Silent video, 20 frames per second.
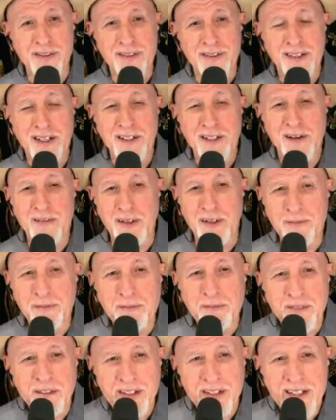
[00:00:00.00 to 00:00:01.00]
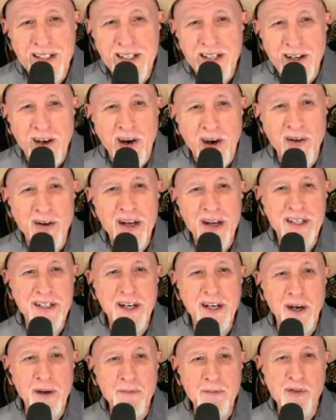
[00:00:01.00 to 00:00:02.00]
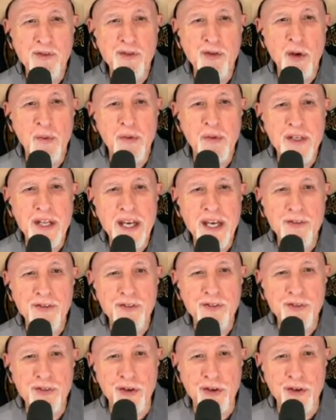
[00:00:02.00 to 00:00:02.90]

Excellent. I love it. All right. So next